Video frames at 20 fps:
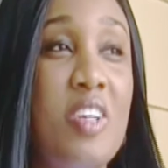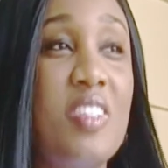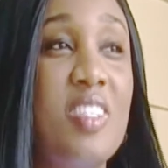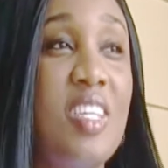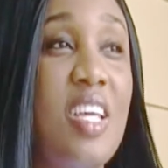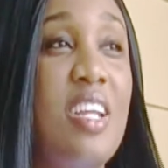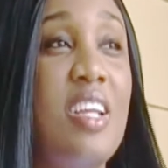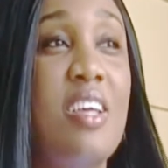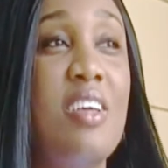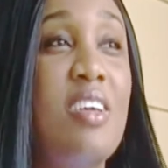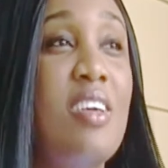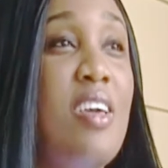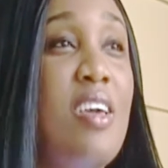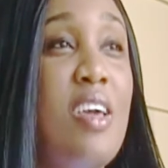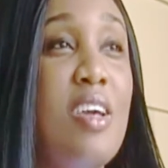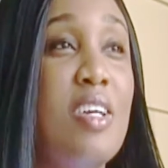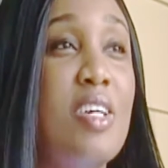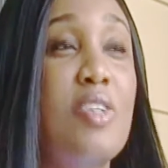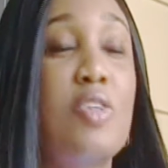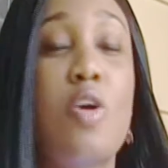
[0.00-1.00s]
person
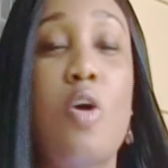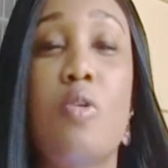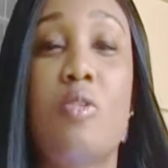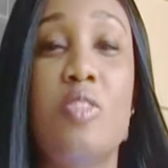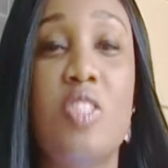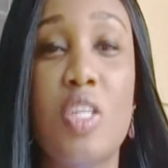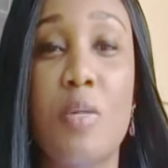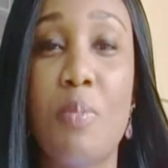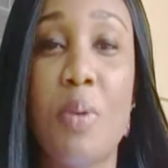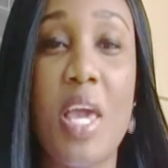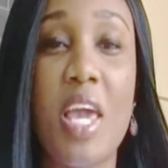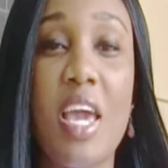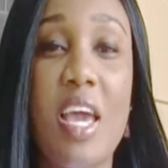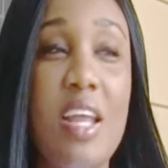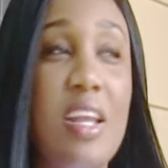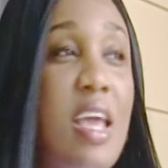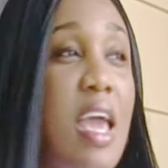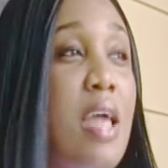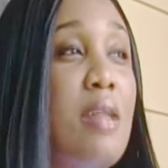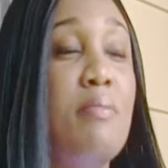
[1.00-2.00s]
could go to
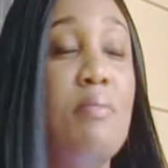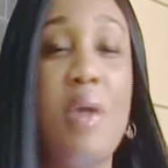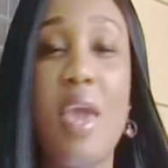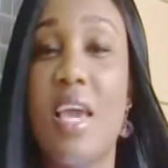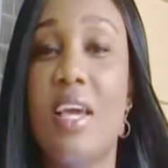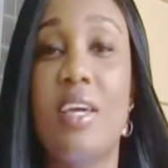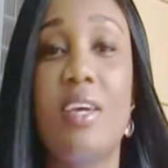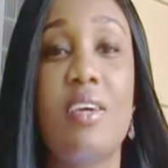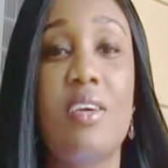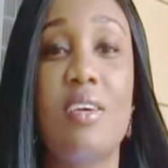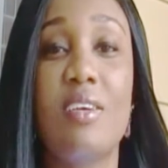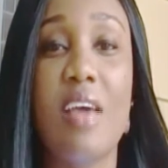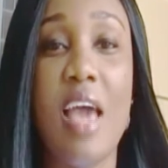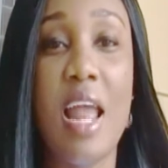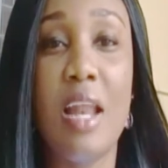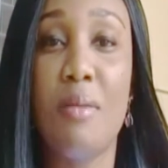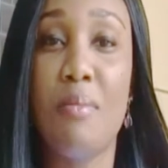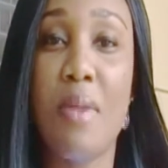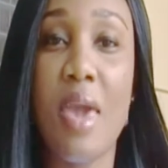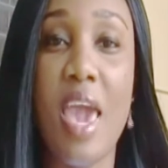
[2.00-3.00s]
Japan and make
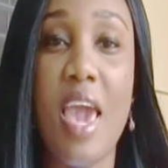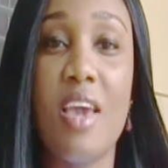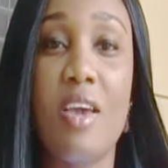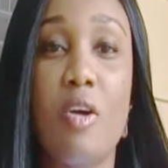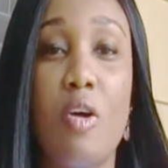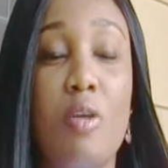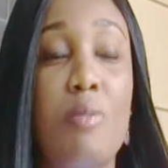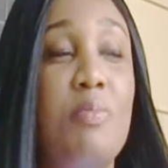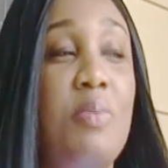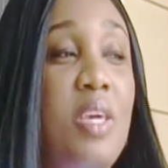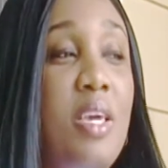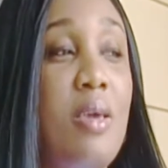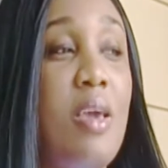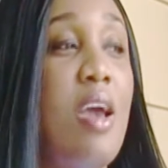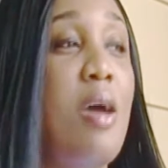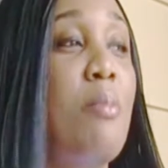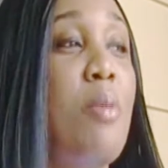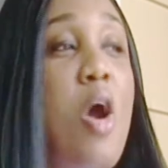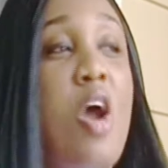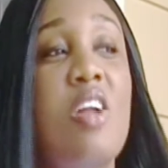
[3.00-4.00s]
anime or
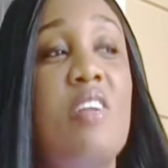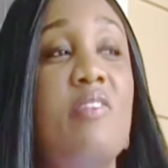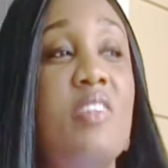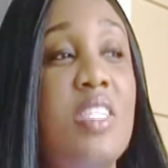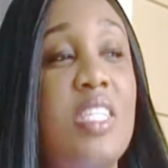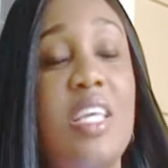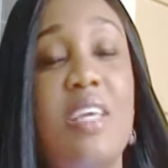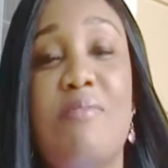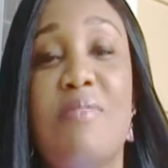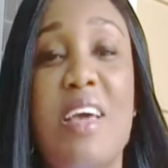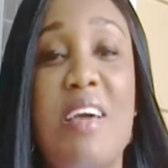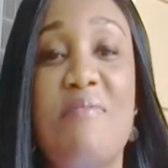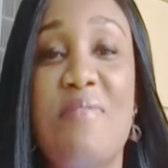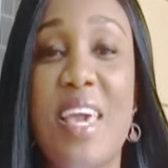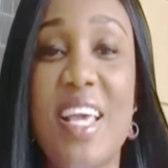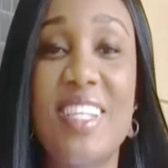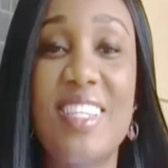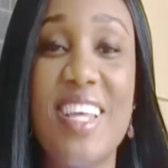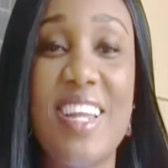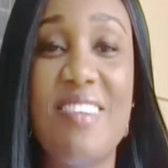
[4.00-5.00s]
be a part of a team that
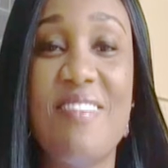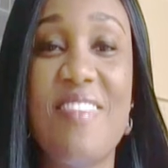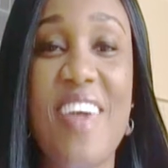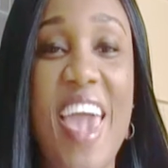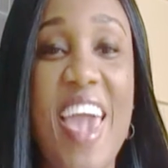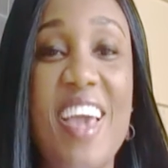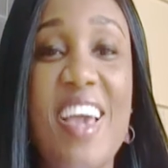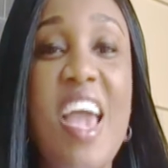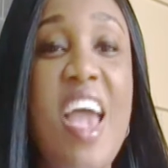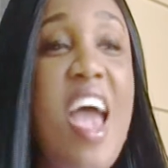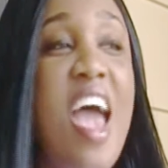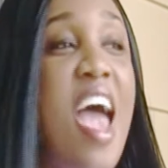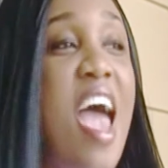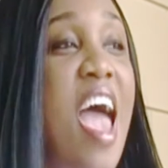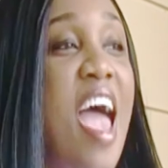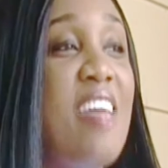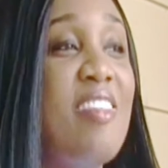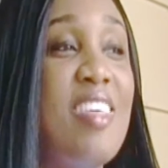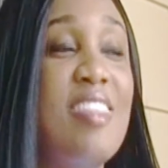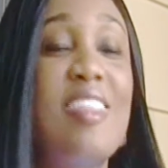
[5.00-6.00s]
makes anime
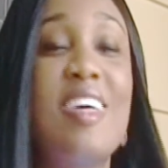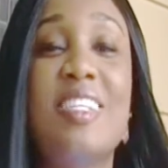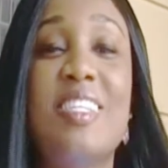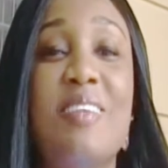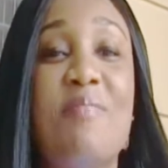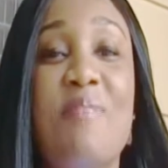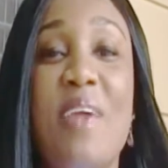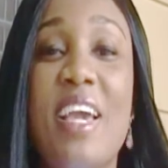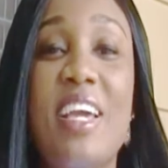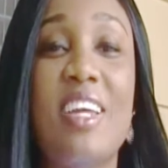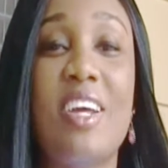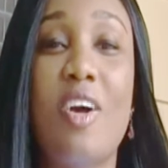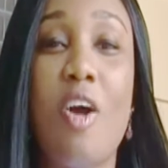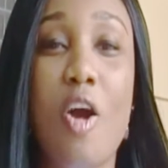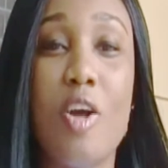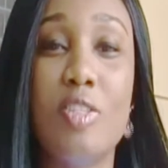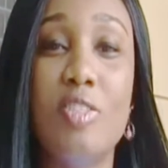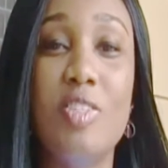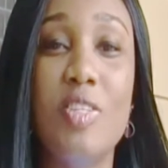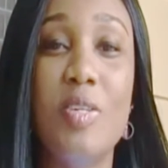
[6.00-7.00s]
that doesn't make it a
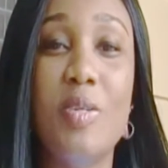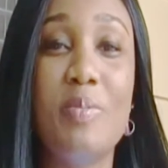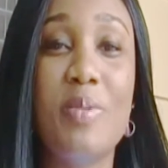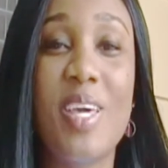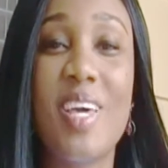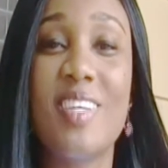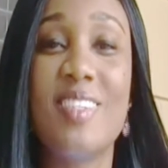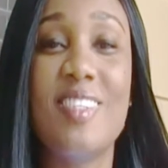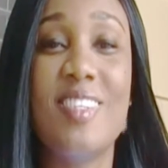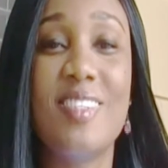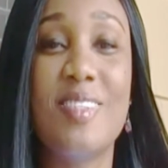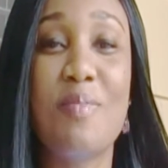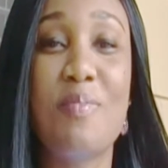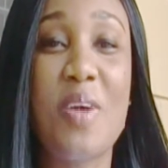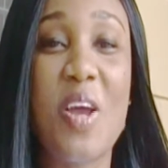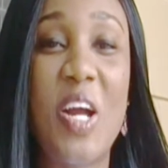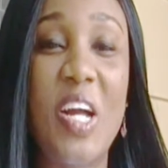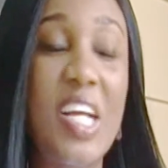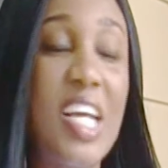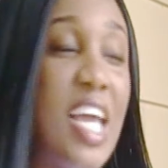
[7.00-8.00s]
cartoon because he's
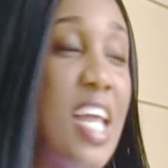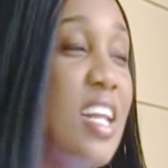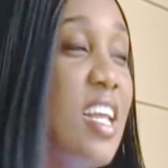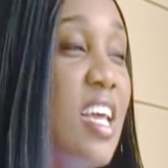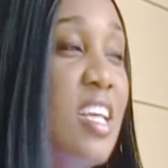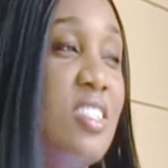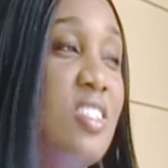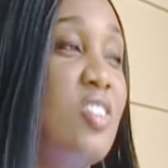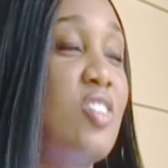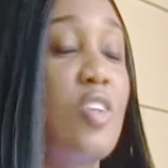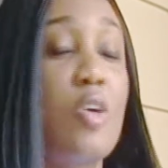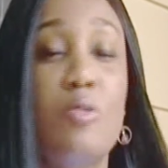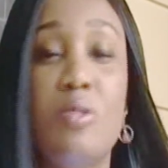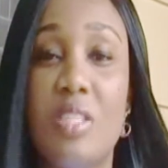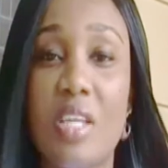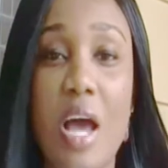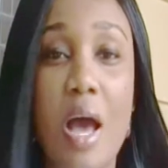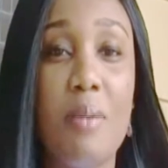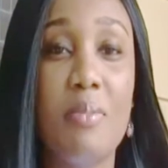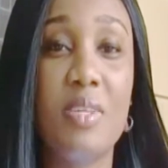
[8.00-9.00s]
American. It's so
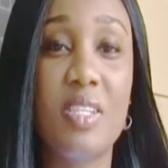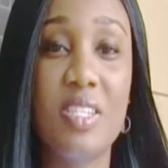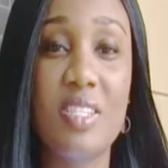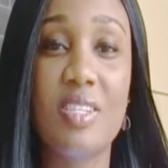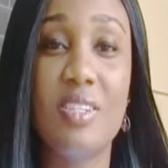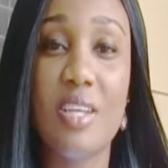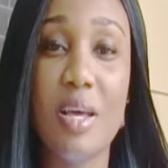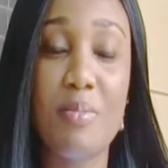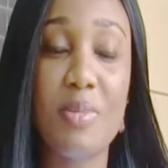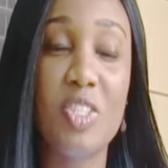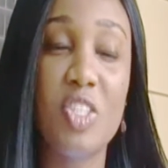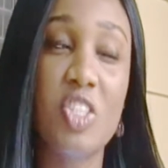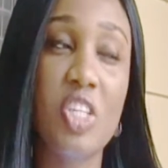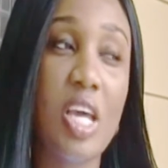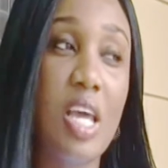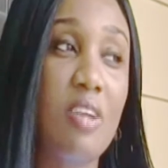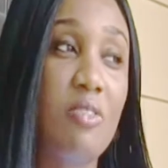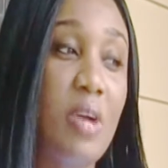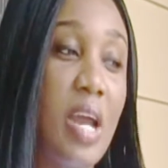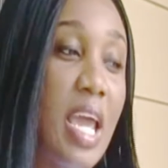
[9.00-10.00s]
dumb. It's dumb as
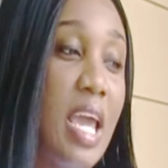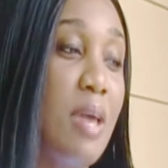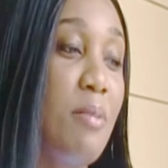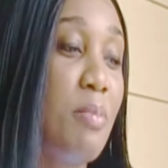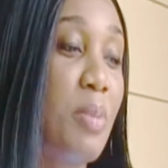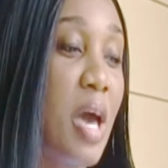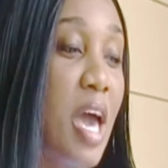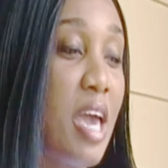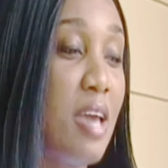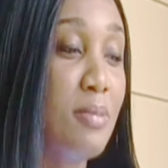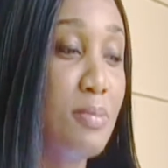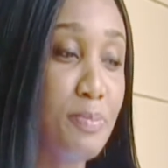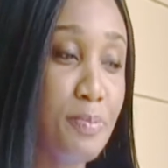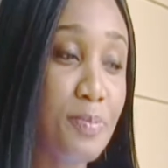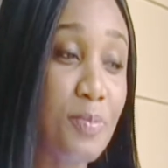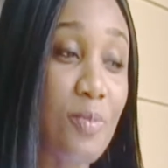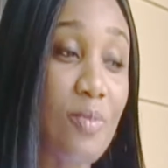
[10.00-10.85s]
shit, right? But